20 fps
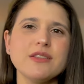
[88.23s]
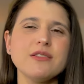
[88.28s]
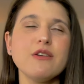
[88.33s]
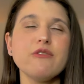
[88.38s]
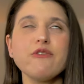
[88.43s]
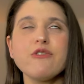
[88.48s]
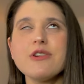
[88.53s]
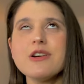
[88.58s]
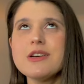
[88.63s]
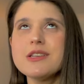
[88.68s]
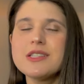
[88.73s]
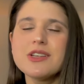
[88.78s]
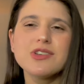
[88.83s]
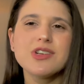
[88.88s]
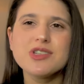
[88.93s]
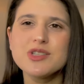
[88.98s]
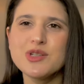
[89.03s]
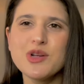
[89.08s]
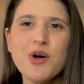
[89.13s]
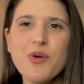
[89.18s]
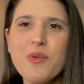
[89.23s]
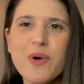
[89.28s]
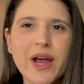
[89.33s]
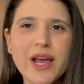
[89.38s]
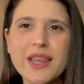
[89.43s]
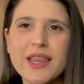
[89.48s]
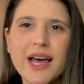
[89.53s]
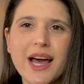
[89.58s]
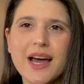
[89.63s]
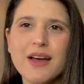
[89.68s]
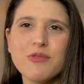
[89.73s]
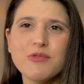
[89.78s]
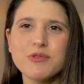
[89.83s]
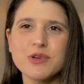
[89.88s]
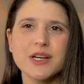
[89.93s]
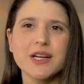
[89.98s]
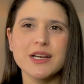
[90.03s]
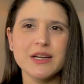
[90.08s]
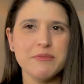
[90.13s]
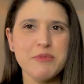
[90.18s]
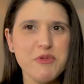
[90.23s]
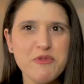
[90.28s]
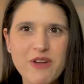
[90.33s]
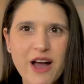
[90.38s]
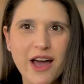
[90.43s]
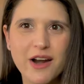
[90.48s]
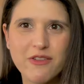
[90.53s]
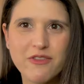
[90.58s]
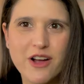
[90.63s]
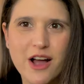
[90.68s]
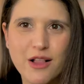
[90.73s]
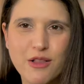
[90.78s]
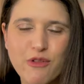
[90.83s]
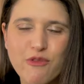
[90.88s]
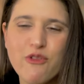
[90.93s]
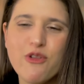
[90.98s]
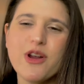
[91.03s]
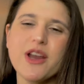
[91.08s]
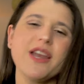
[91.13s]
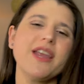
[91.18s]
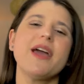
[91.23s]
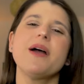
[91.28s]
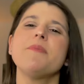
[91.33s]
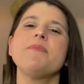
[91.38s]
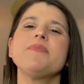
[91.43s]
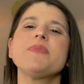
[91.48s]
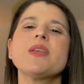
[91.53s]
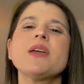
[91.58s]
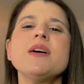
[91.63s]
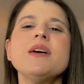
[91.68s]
so of course there is no way that we're gonna move out of California.